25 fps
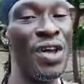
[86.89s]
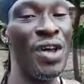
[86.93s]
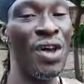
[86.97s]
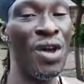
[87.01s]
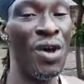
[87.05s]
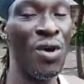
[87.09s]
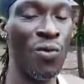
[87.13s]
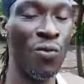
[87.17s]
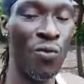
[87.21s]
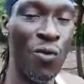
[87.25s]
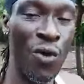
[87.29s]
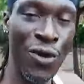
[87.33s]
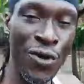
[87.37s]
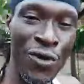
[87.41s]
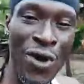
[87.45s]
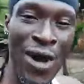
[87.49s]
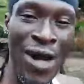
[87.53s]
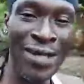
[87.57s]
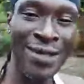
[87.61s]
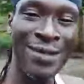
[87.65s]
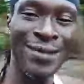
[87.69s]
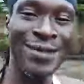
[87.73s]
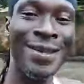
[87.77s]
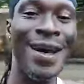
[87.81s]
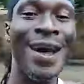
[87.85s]
Where you
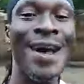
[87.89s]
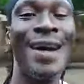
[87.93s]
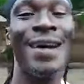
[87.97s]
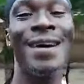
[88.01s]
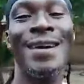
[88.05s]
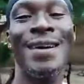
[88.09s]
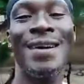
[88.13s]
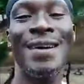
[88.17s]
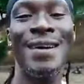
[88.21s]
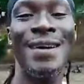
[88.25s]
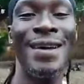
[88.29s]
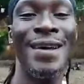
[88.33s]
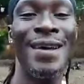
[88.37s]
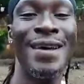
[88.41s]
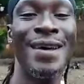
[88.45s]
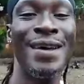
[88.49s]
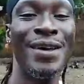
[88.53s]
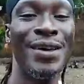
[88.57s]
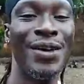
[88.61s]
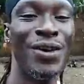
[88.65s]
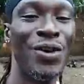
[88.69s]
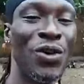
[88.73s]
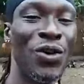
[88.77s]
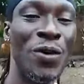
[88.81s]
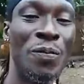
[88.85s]
attack, you
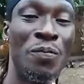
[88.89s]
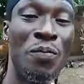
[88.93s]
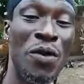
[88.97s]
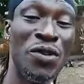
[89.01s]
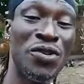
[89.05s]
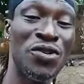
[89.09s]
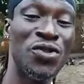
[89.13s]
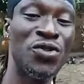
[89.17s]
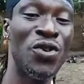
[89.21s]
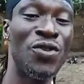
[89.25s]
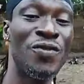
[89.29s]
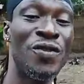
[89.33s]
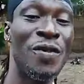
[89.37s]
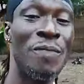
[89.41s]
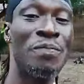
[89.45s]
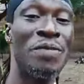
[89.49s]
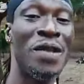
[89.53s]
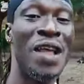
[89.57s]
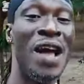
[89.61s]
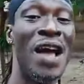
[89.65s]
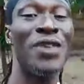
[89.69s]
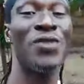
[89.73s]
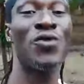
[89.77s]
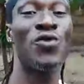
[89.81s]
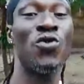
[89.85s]
know, the person will reply,
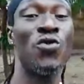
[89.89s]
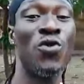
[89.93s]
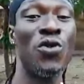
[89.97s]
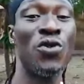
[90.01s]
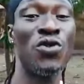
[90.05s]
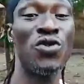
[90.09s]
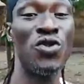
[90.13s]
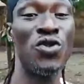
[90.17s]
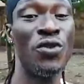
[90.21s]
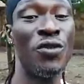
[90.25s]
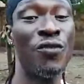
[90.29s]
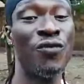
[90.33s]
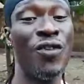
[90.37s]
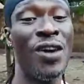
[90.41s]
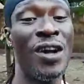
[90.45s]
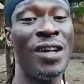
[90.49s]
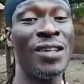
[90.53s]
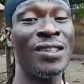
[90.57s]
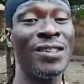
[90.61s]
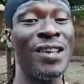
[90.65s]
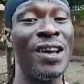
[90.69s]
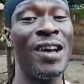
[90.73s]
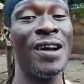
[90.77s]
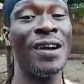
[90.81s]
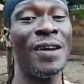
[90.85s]
you will continue for
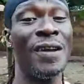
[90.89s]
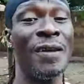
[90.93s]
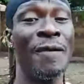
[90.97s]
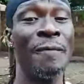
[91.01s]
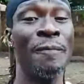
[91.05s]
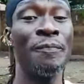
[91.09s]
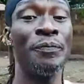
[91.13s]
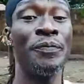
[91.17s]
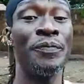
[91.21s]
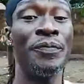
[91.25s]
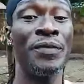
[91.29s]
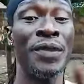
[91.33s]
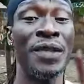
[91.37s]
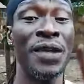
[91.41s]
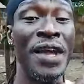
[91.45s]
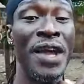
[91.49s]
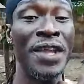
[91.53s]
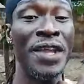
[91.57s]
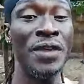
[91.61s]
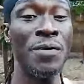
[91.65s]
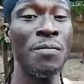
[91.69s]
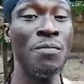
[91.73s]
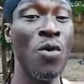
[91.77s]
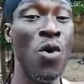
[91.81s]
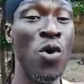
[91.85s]
attack. And the
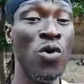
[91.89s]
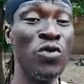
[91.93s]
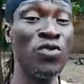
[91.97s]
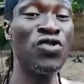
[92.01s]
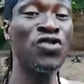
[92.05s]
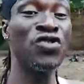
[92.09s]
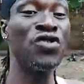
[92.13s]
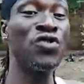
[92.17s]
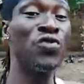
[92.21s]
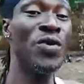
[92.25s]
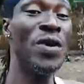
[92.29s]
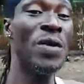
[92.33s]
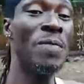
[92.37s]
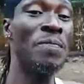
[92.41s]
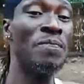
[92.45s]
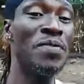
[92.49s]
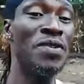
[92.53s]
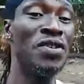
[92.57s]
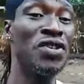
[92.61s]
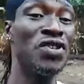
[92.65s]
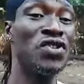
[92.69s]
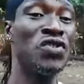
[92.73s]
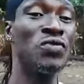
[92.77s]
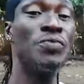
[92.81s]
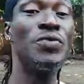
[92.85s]
most way
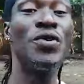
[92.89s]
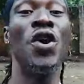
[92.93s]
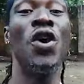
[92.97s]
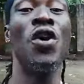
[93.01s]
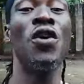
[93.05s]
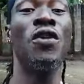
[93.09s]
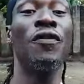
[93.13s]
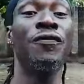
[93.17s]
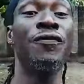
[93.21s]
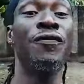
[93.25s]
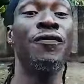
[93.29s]
piss me off,